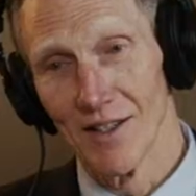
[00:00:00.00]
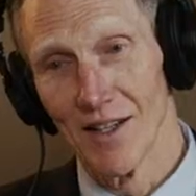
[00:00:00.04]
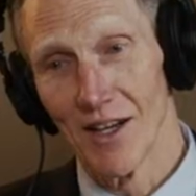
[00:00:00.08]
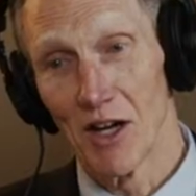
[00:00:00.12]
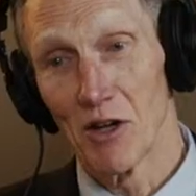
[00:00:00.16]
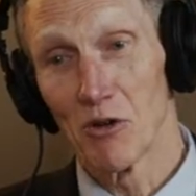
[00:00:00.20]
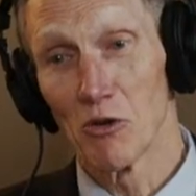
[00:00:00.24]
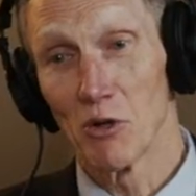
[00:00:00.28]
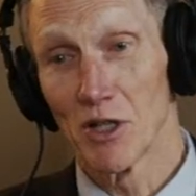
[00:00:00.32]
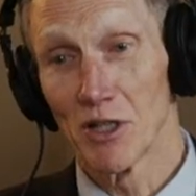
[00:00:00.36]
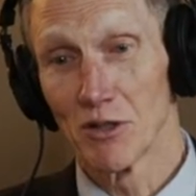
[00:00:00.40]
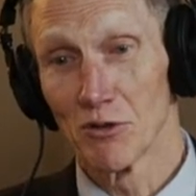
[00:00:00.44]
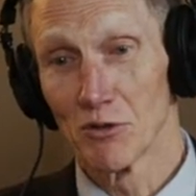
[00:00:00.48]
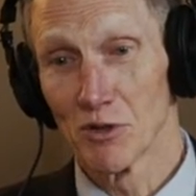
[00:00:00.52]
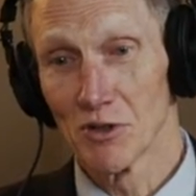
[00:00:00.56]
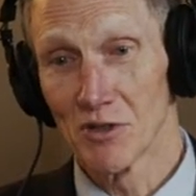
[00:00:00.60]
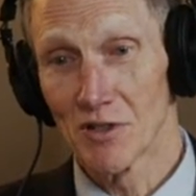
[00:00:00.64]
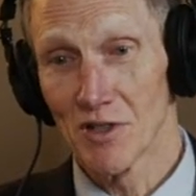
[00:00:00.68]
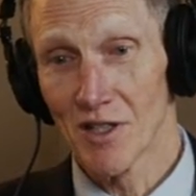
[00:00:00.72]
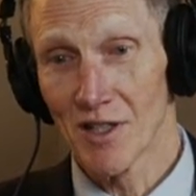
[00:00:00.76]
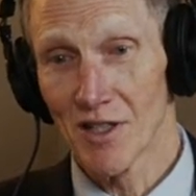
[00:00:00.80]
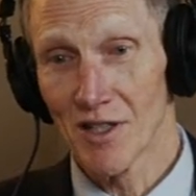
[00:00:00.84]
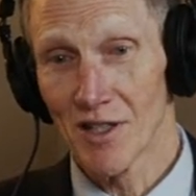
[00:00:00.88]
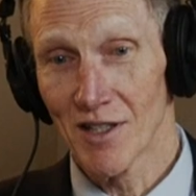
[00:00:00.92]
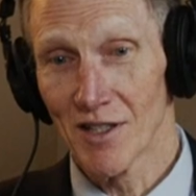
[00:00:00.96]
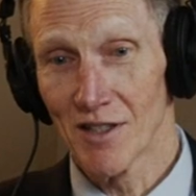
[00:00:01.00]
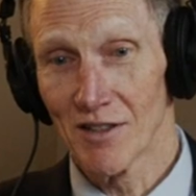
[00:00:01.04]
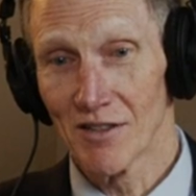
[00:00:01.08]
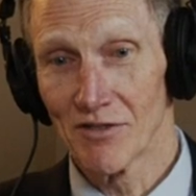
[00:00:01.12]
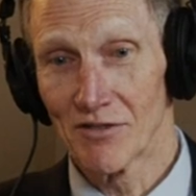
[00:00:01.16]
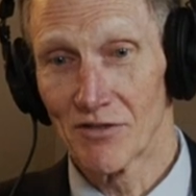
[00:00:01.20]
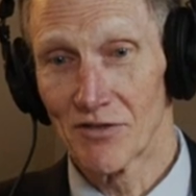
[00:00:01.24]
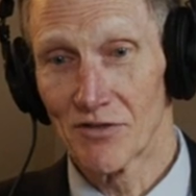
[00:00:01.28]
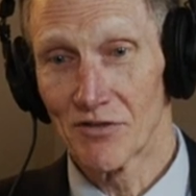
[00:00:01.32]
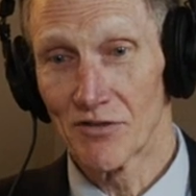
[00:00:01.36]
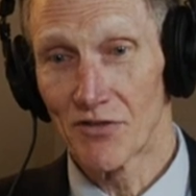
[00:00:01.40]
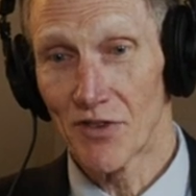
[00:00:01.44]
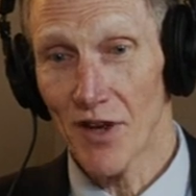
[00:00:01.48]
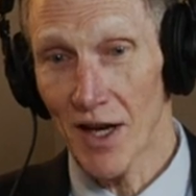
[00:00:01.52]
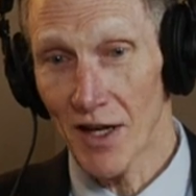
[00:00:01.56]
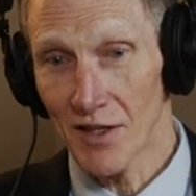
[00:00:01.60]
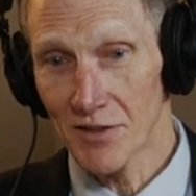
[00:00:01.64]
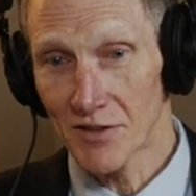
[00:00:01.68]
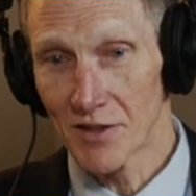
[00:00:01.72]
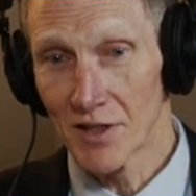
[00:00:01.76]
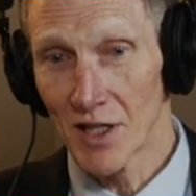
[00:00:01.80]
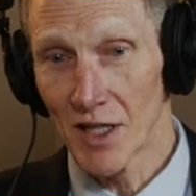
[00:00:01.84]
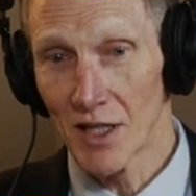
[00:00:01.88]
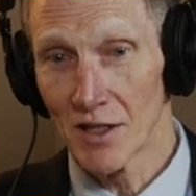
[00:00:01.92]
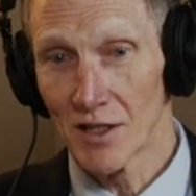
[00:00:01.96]
it, it was uh,
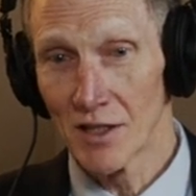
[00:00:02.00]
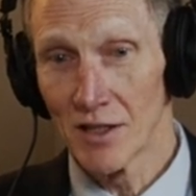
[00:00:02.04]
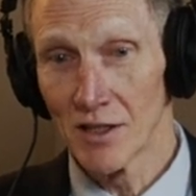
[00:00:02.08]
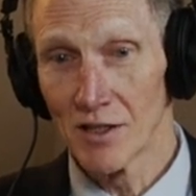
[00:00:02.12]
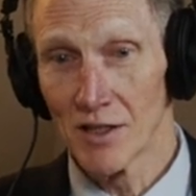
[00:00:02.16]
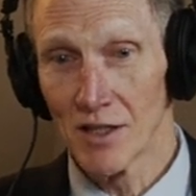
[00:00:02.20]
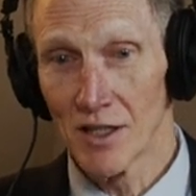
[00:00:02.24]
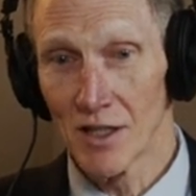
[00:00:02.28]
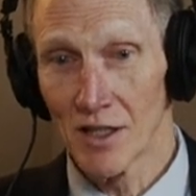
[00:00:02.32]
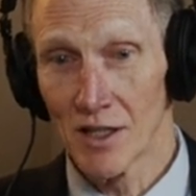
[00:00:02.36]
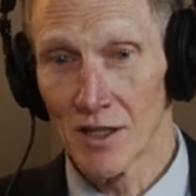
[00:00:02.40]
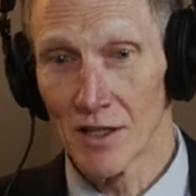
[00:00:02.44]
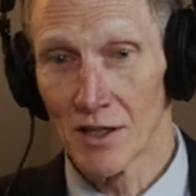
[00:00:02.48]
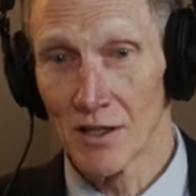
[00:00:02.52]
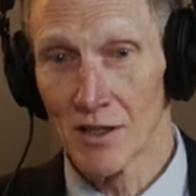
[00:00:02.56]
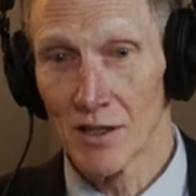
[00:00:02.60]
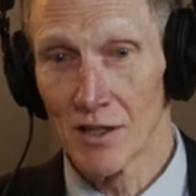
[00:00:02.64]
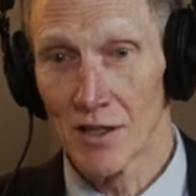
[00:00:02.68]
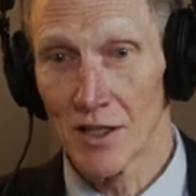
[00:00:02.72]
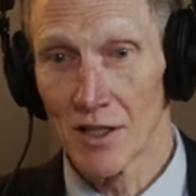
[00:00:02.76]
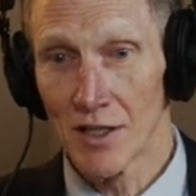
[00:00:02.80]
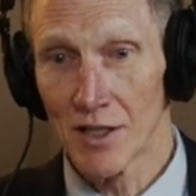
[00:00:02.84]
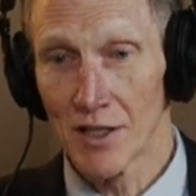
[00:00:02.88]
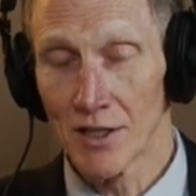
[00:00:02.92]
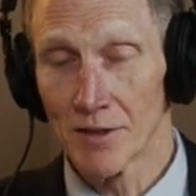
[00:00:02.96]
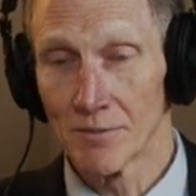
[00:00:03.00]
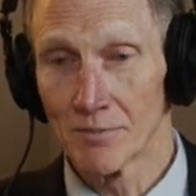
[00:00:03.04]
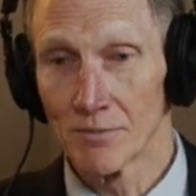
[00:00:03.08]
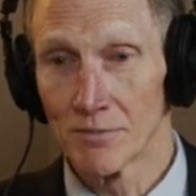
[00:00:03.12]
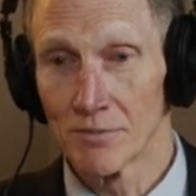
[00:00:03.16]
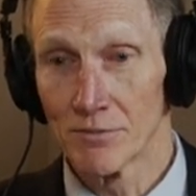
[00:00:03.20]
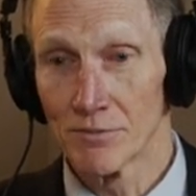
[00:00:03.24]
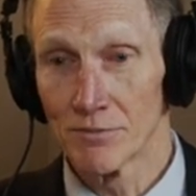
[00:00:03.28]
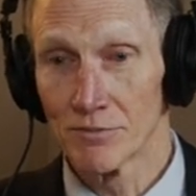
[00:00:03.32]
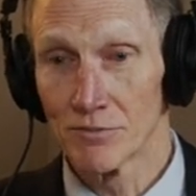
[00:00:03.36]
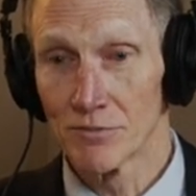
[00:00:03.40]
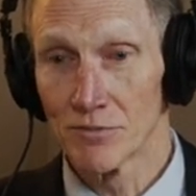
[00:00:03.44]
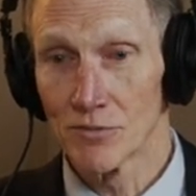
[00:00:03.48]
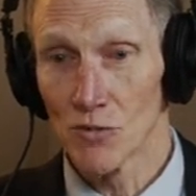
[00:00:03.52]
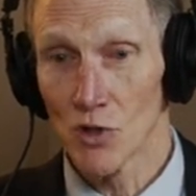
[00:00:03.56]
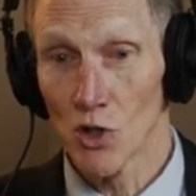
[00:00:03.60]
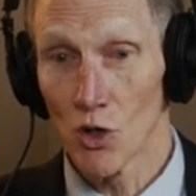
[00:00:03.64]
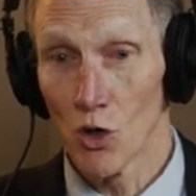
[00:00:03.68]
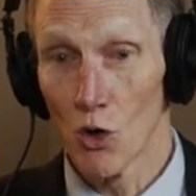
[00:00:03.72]
fascinating and um,